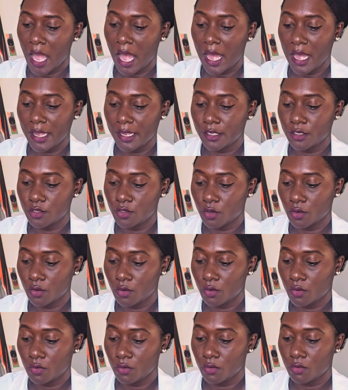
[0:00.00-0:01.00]
I
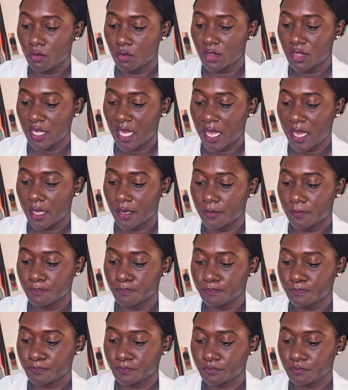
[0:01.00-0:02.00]
know that
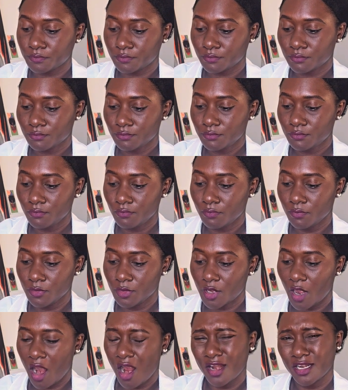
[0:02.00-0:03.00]

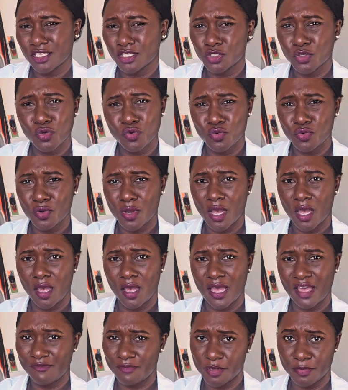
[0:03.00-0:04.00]
artists who
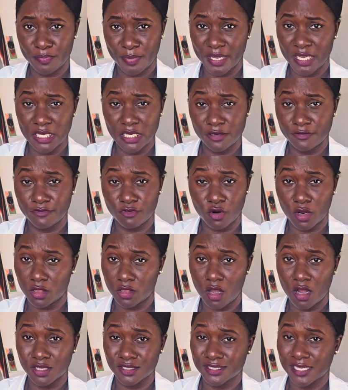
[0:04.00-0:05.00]
have been painting for a
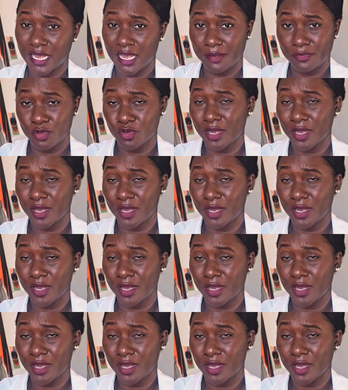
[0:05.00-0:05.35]
long time,